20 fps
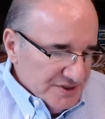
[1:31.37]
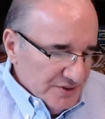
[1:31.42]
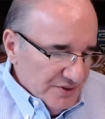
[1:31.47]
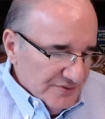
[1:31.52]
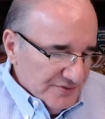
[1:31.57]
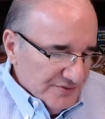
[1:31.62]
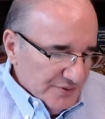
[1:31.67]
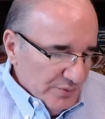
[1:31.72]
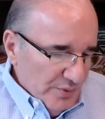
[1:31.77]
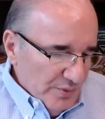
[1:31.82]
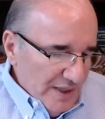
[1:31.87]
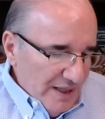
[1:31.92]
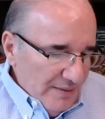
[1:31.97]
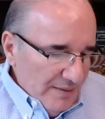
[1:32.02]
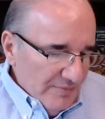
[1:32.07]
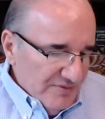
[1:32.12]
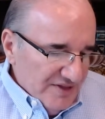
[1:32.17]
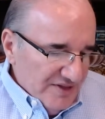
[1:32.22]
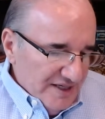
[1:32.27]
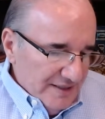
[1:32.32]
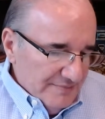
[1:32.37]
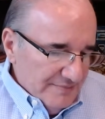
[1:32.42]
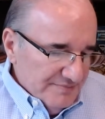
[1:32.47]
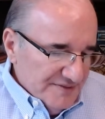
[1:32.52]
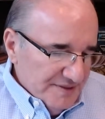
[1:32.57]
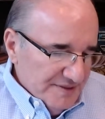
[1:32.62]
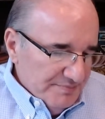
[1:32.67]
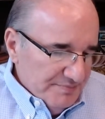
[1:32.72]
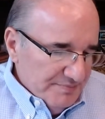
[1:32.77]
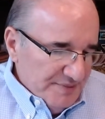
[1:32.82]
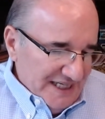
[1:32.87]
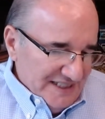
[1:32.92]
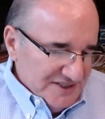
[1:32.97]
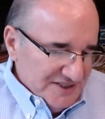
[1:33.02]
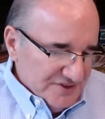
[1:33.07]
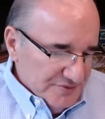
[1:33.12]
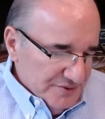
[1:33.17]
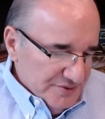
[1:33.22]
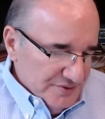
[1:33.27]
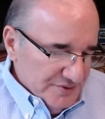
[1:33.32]
overwhelm them, and
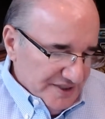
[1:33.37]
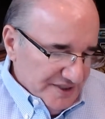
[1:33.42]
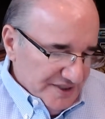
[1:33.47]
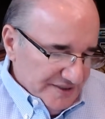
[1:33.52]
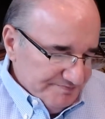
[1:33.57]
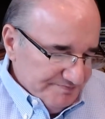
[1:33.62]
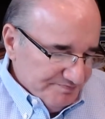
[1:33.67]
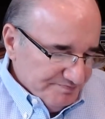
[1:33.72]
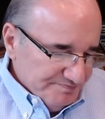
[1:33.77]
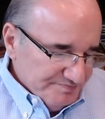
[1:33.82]
pass through them.